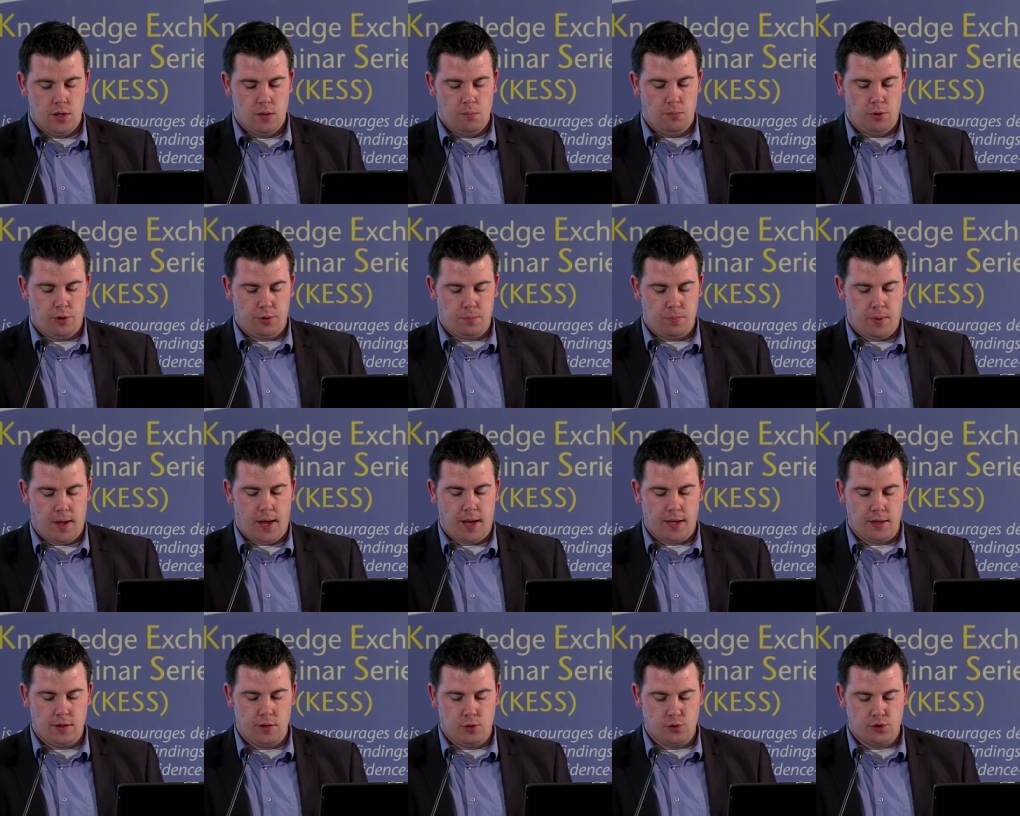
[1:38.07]
But
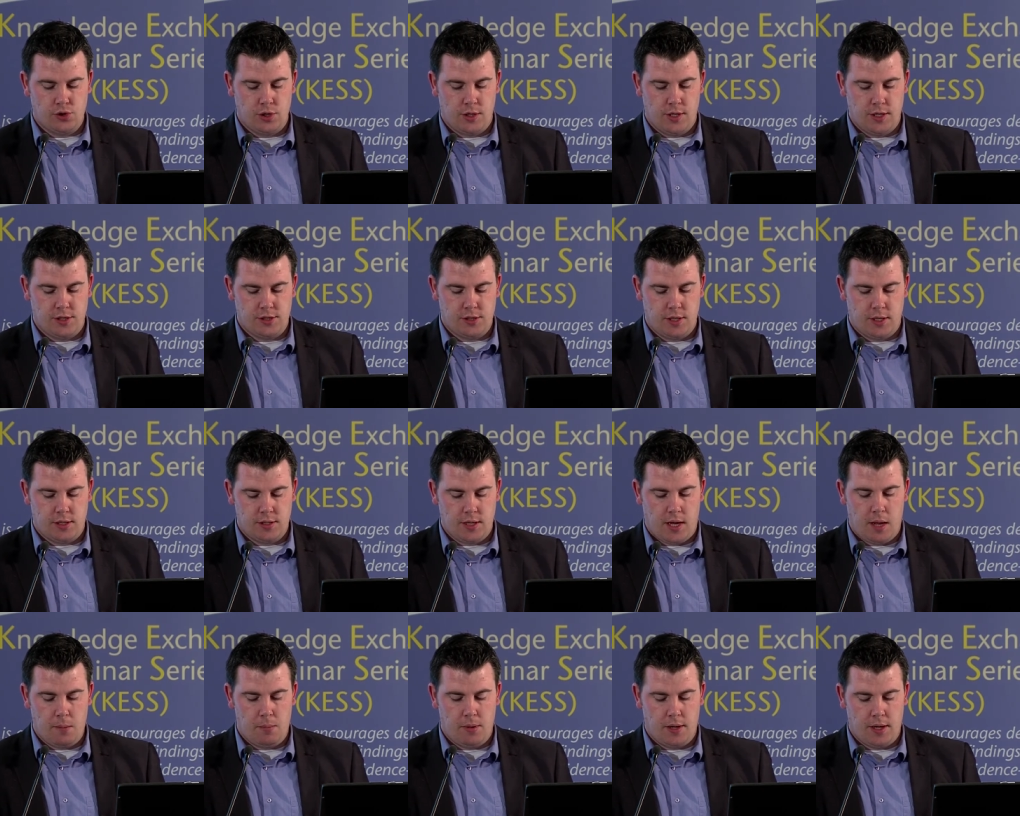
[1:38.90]
behind those statistics,
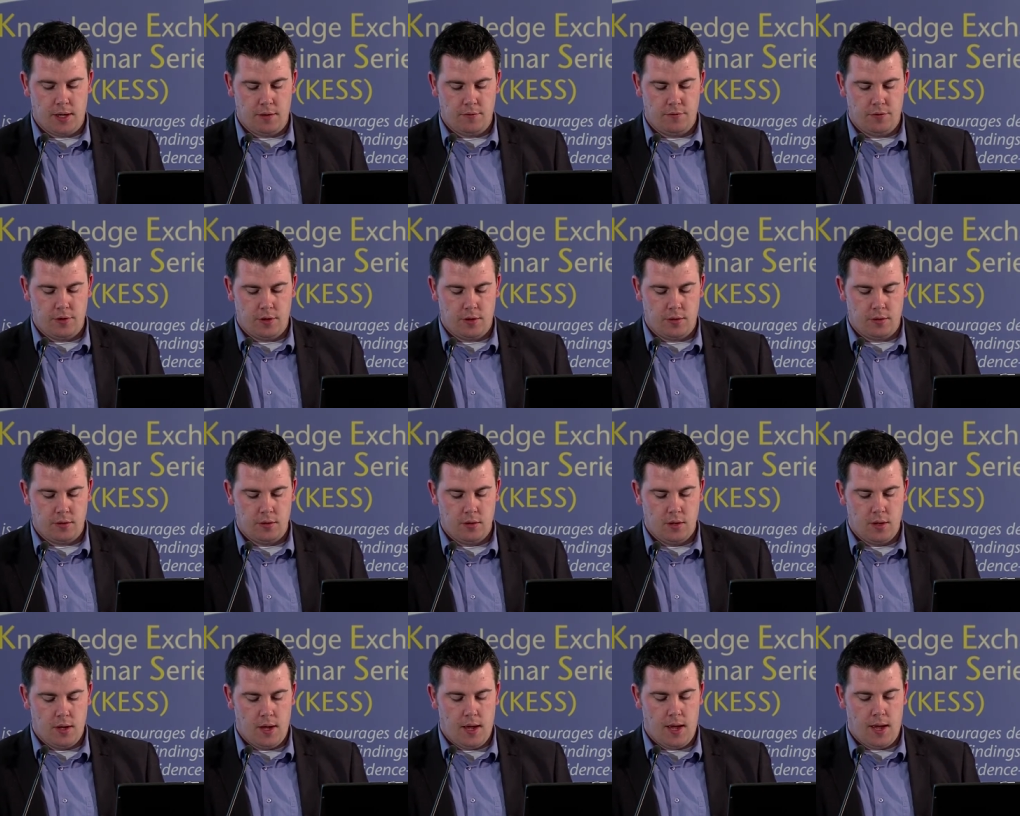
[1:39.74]
I believe that
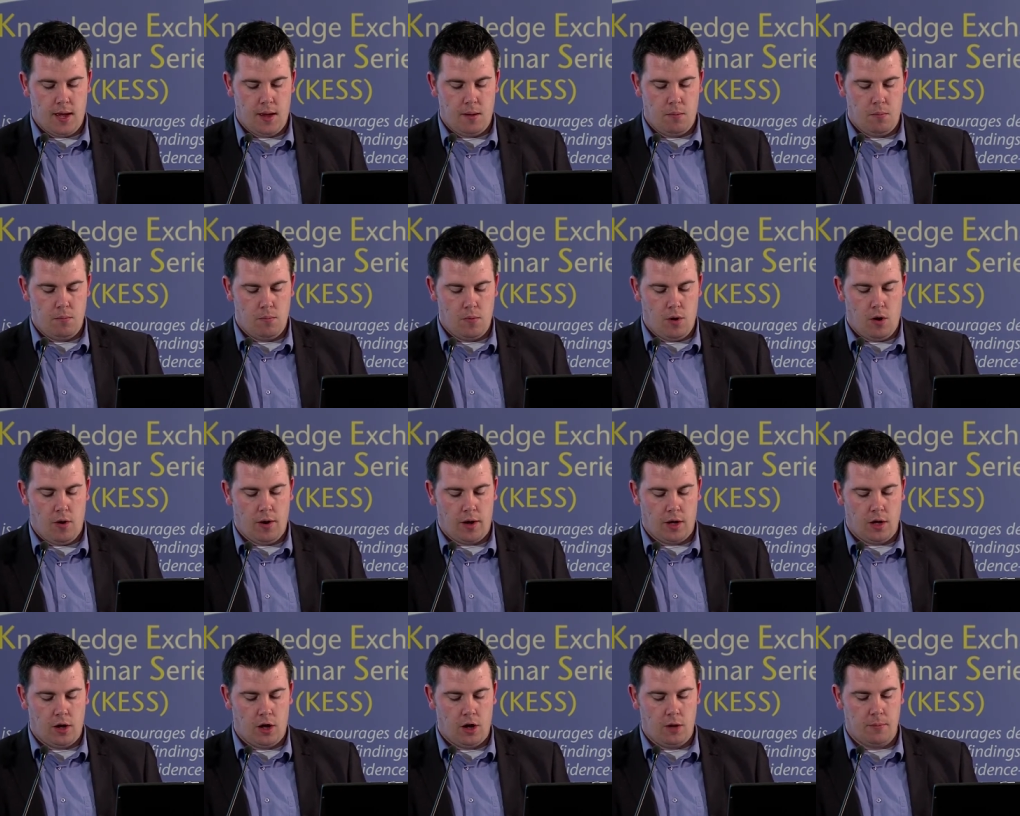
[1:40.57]
um, our
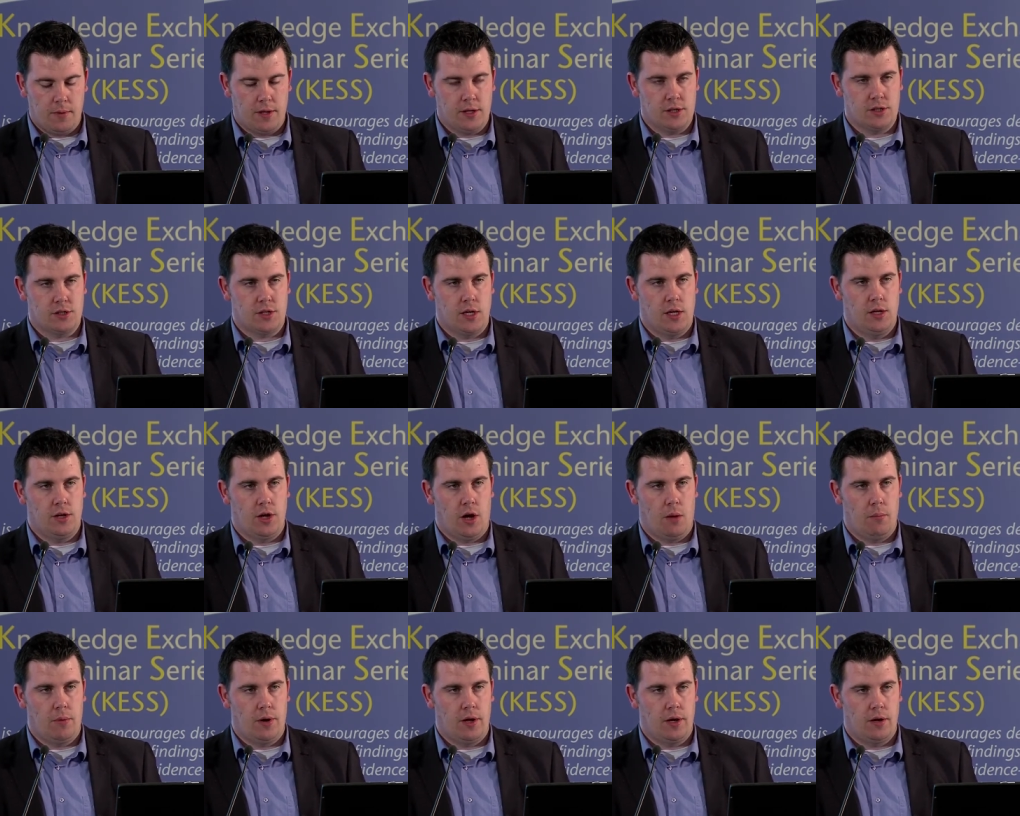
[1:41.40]
economy is still
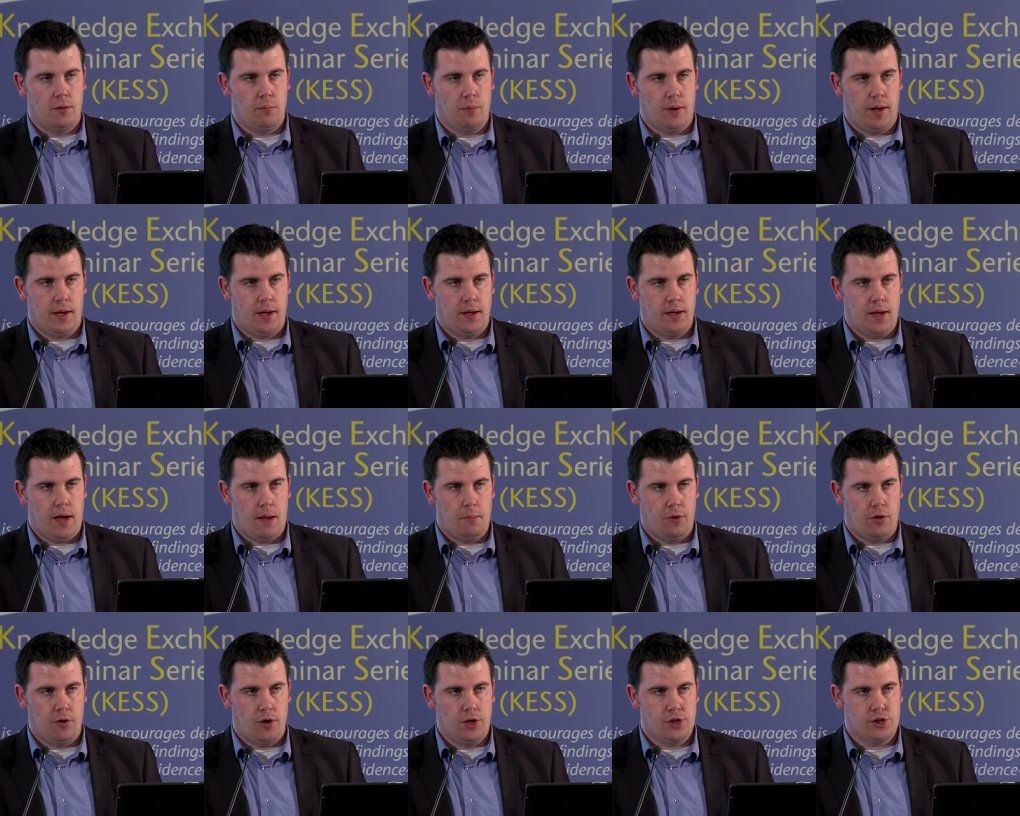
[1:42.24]
dominated by
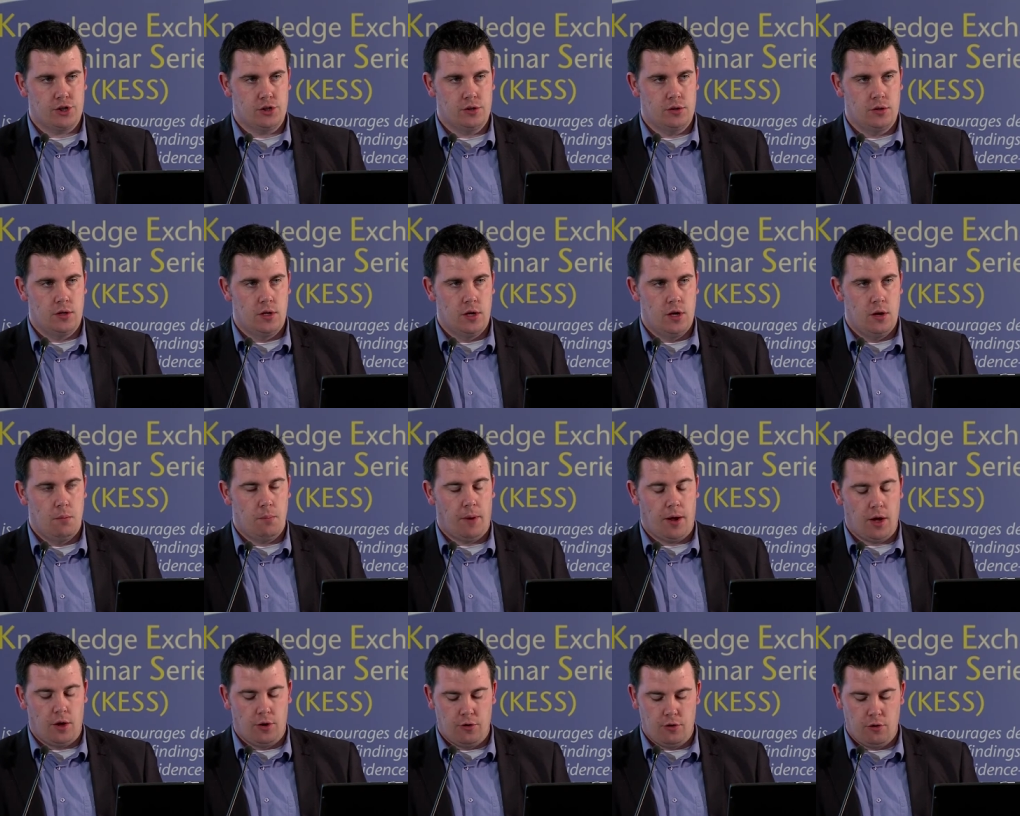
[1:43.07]
emigration,
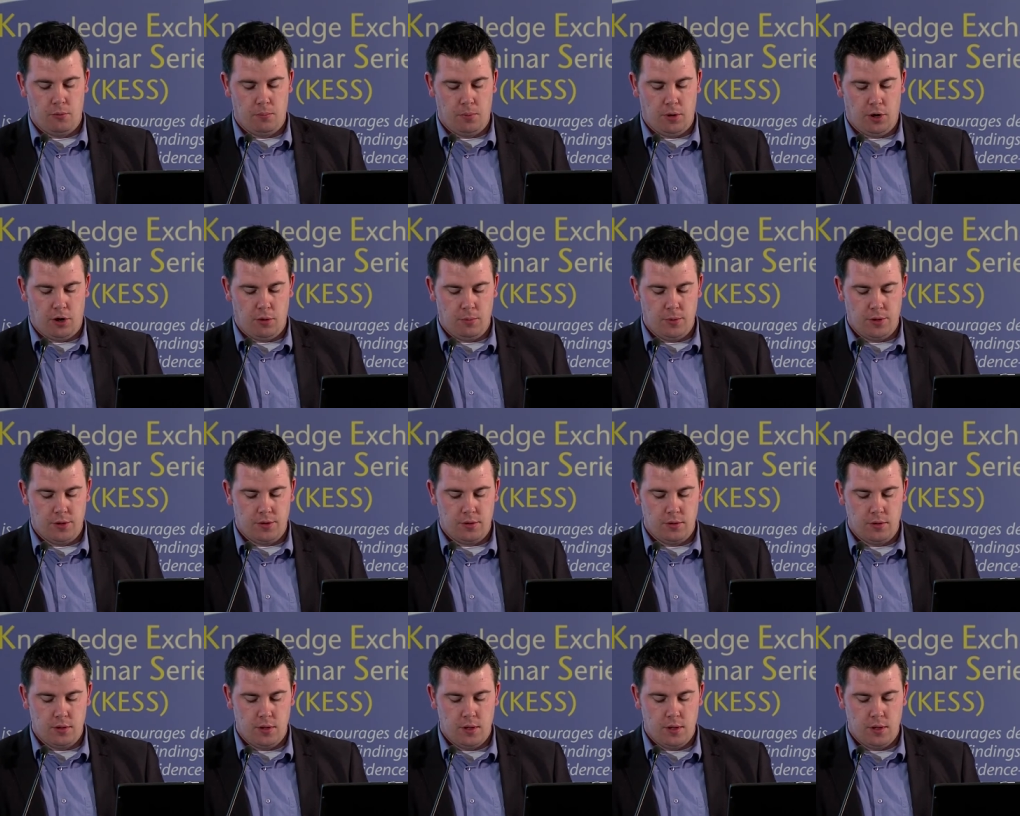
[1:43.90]
by underemployment,